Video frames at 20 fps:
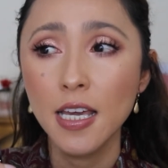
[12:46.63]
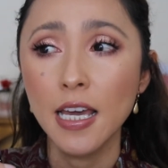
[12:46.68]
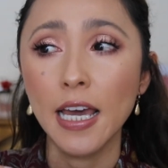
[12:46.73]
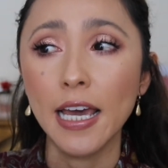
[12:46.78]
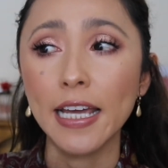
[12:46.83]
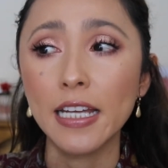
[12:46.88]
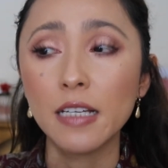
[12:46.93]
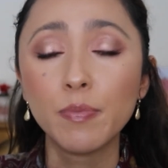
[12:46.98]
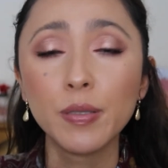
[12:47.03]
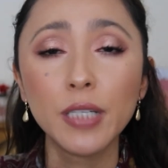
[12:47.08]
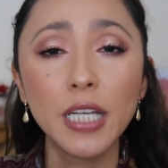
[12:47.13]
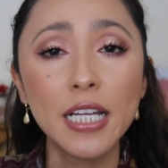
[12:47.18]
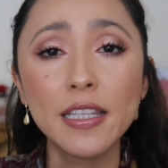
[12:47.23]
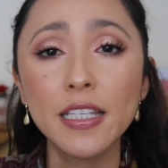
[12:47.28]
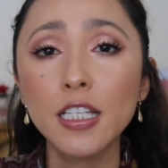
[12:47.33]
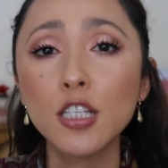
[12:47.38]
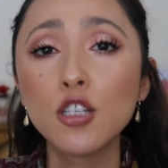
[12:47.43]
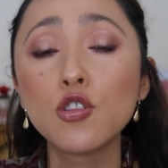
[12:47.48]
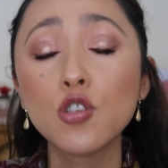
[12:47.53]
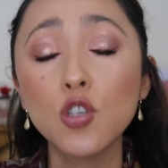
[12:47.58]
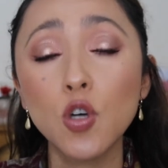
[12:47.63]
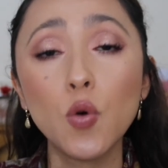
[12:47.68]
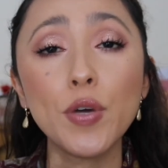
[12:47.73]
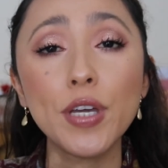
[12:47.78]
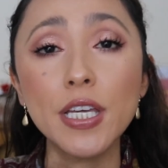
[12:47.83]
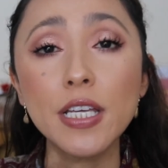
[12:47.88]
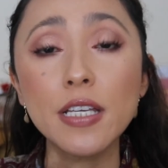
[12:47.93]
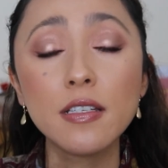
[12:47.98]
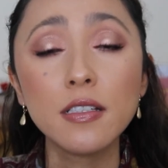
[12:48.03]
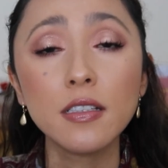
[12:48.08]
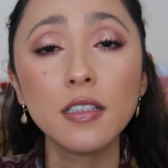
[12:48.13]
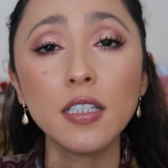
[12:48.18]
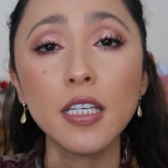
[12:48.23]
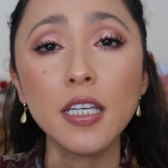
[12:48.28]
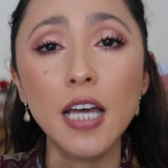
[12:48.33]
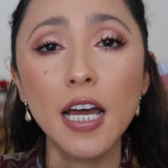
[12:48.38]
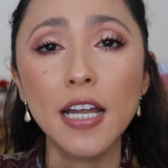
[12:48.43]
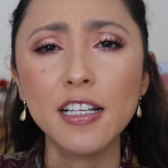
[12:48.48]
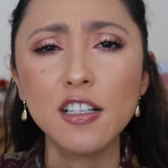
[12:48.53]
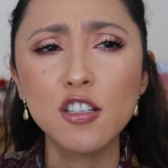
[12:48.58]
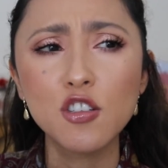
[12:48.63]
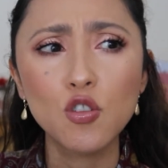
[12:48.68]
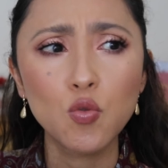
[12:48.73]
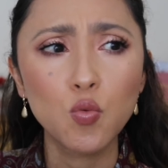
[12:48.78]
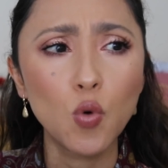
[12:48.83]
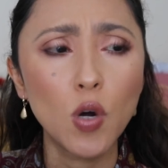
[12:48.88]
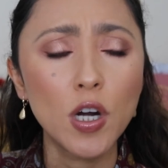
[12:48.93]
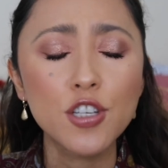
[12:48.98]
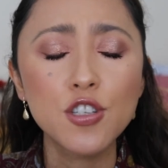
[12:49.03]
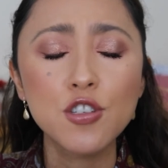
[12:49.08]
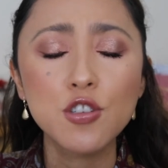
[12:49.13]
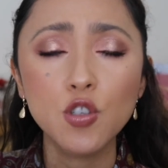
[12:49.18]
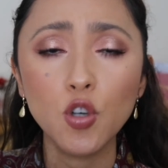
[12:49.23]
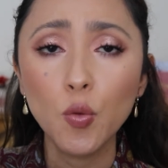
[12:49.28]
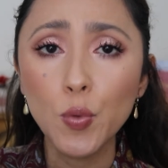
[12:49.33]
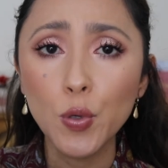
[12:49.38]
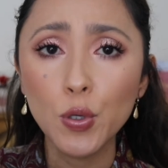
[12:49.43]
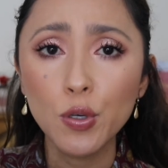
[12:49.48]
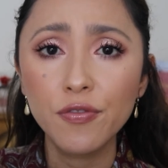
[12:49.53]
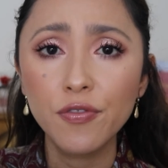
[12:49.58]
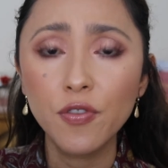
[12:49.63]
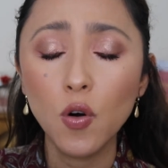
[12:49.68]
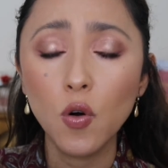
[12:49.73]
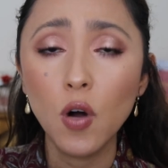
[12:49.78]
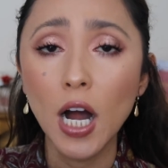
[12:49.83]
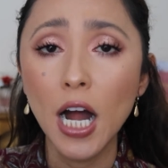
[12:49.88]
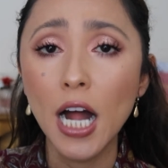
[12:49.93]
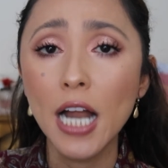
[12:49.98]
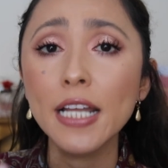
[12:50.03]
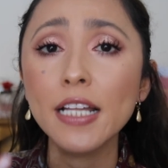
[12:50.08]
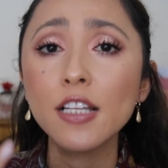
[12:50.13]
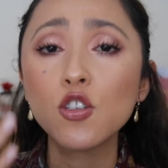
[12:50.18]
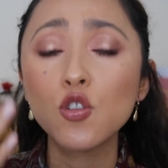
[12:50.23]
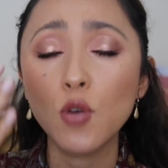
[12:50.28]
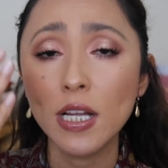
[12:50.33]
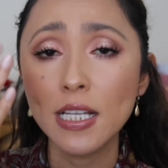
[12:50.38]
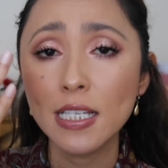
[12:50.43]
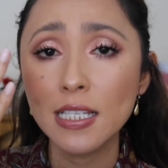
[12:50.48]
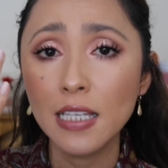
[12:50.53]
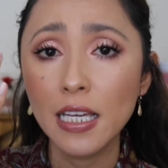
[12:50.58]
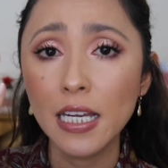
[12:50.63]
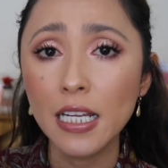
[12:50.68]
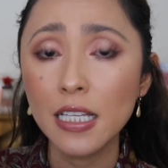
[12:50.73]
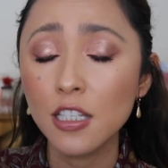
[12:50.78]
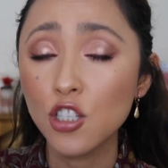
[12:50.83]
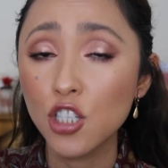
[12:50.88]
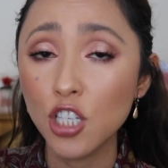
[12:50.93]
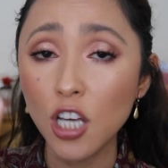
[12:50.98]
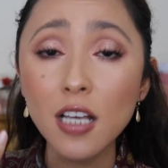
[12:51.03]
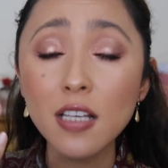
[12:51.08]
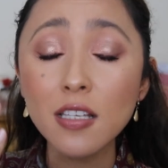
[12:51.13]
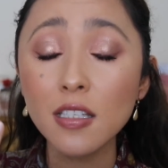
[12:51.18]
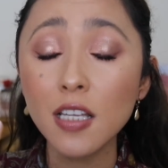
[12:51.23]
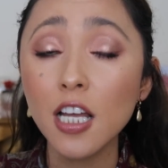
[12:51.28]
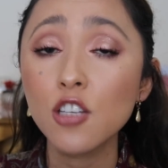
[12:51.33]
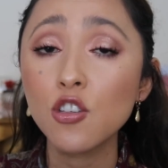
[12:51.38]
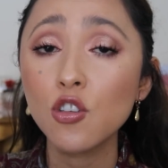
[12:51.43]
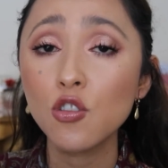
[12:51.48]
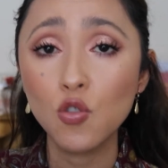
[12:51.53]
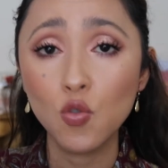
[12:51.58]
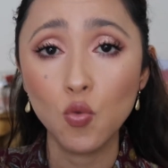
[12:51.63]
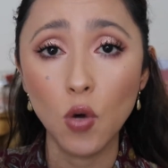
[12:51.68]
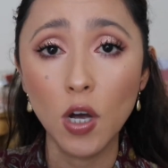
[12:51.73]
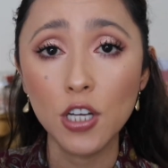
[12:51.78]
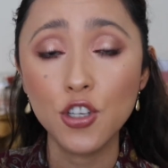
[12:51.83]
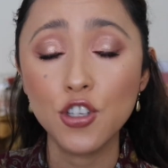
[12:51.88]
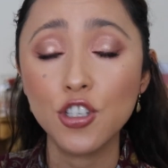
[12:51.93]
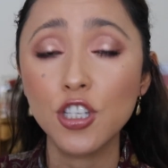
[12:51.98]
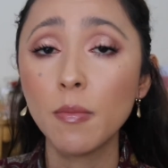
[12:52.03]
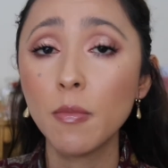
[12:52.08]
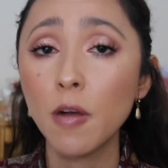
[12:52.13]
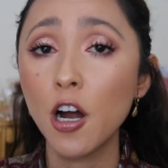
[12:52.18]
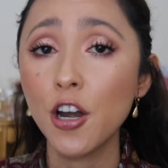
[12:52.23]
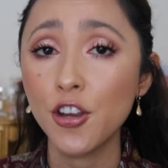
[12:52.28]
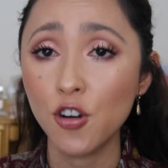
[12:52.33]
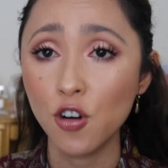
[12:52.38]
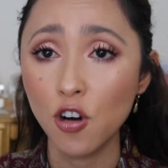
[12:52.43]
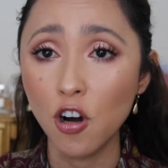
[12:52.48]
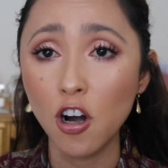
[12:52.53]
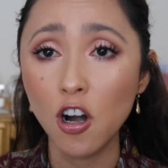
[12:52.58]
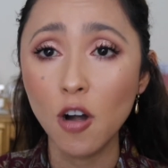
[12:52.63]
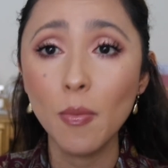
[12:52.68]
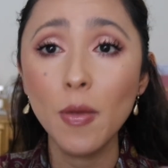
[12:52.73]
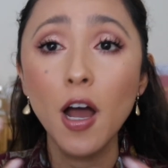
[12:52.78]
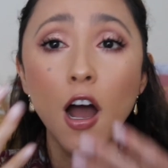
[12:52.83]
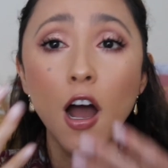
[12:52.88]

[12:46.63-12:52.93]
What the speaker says: It blended so easily, and it swatched so beautiful, and it translated just as you swatch them on your arm,